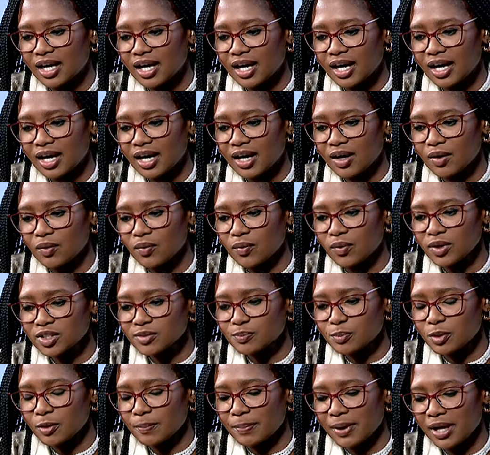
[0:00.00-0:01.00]
what's
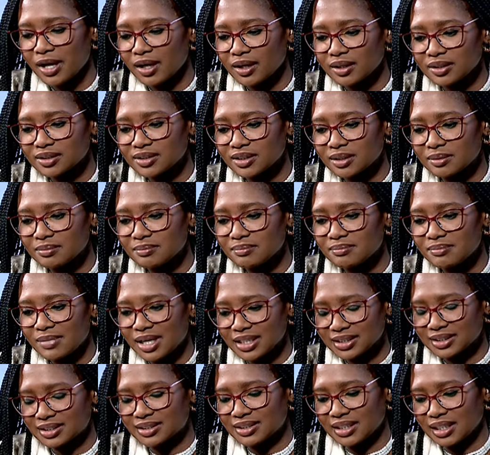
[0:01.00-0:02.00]
propelled
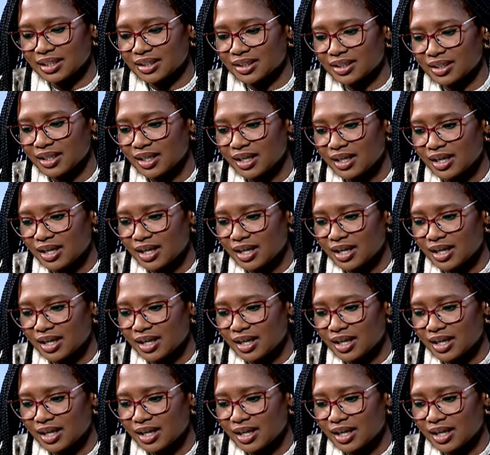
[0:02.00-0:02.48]
Mustek?